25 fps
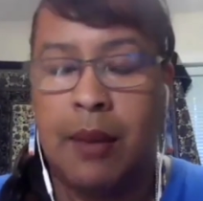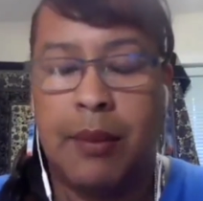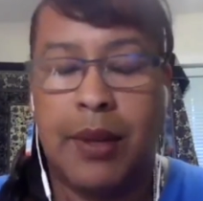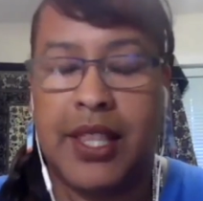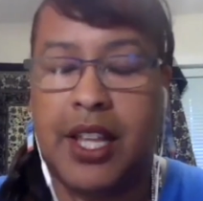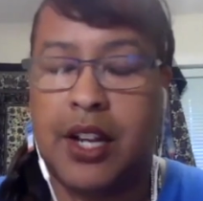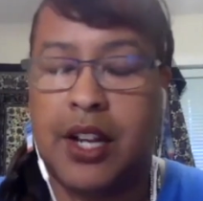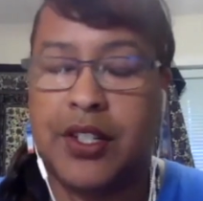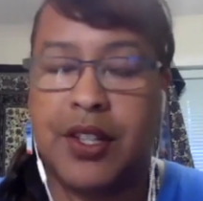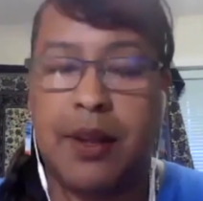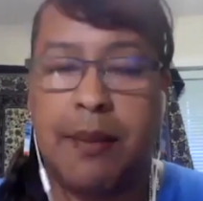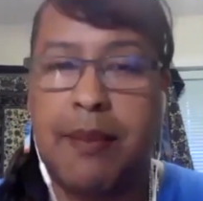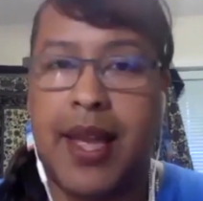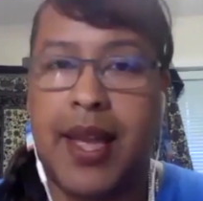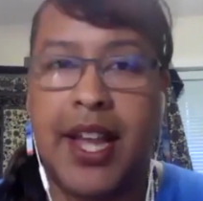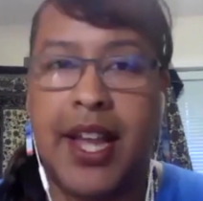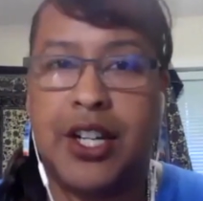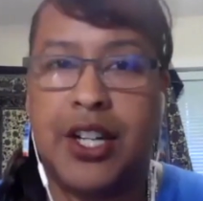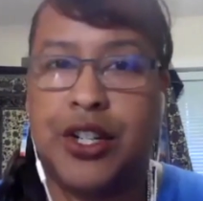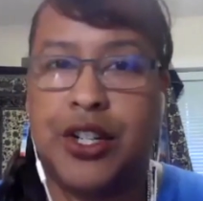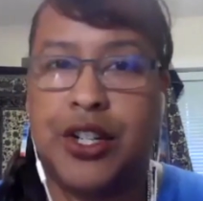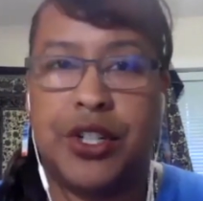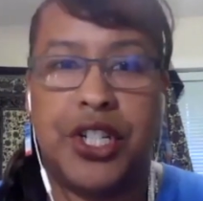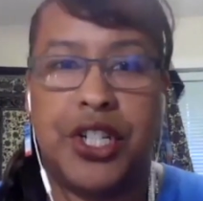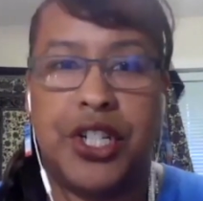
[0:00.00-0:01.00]
But there's a
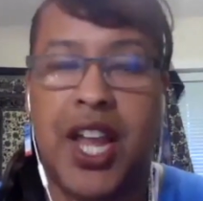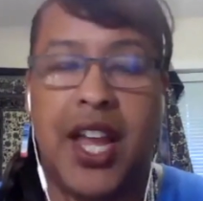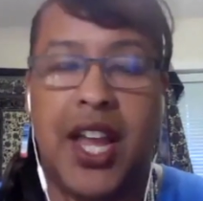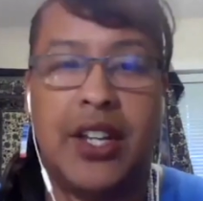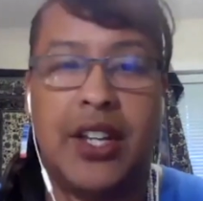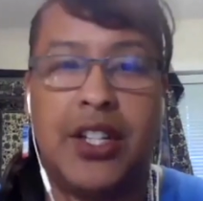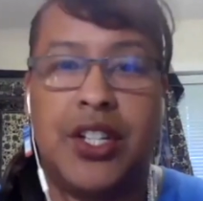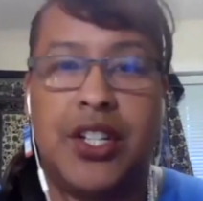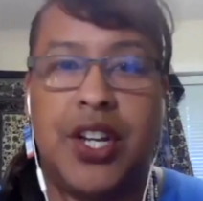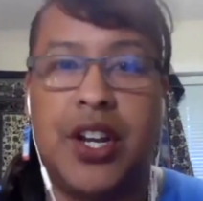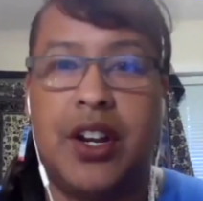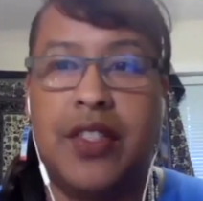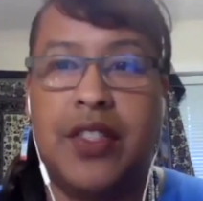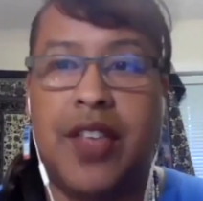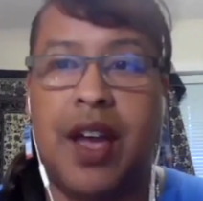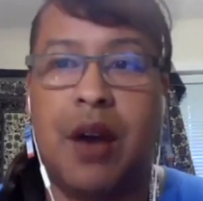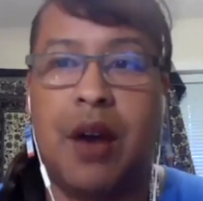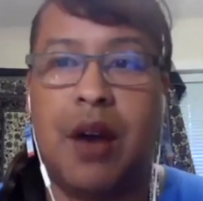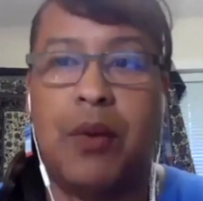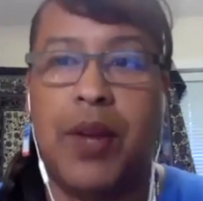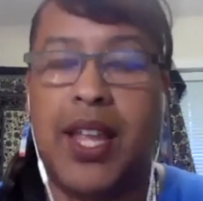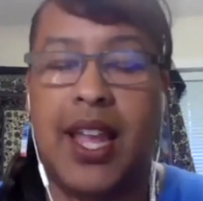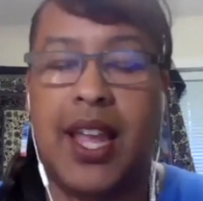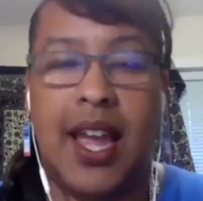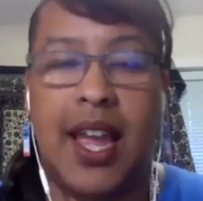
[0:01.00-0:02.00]
major change here
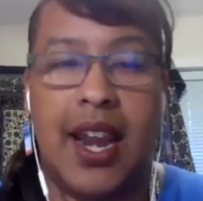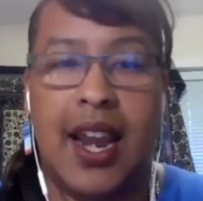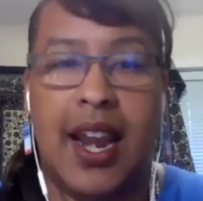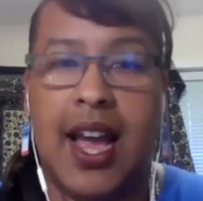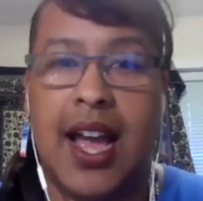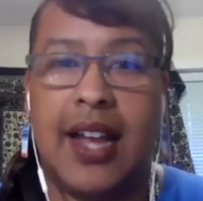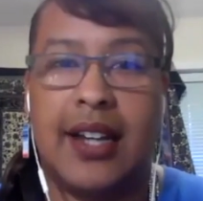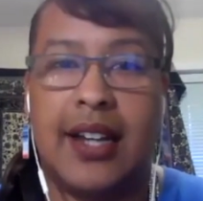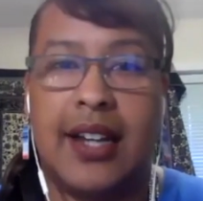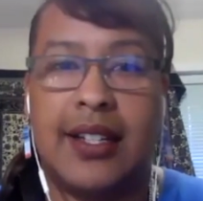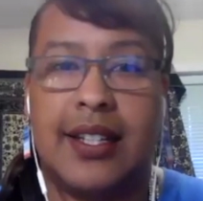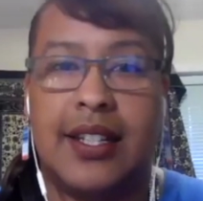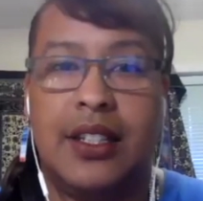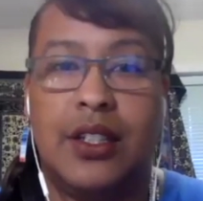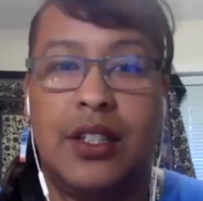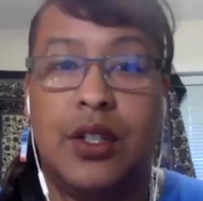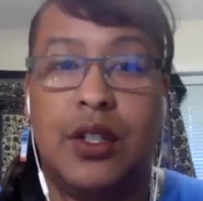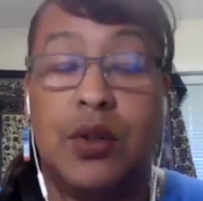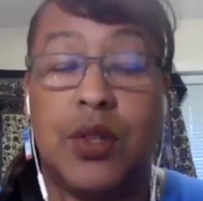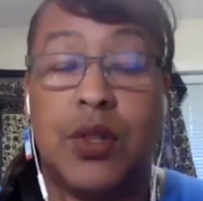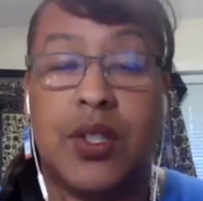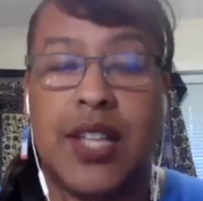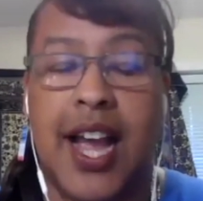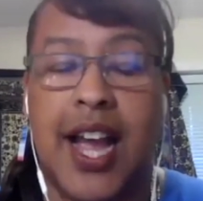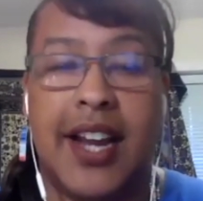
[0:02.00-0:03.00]
that we cannot
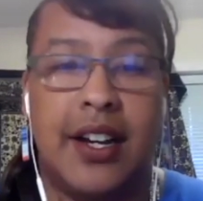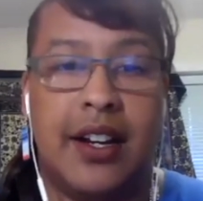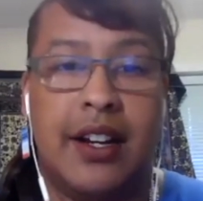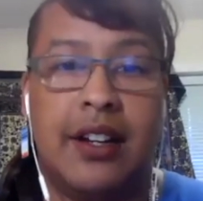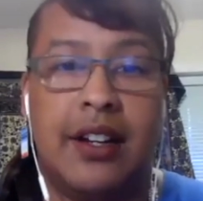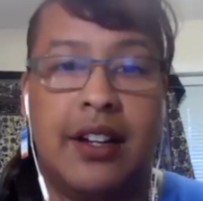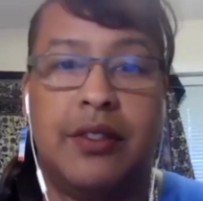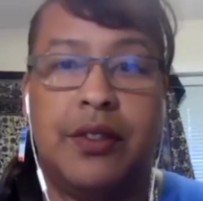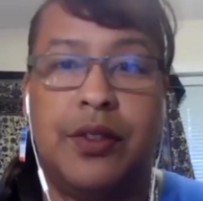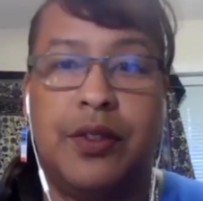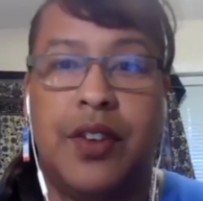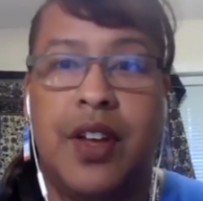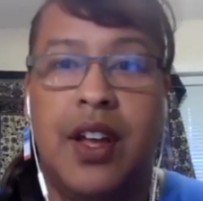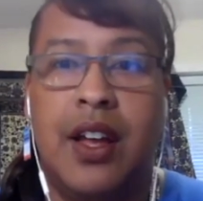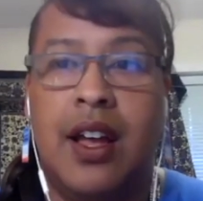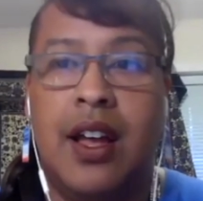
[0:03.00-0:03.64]
lose sight of.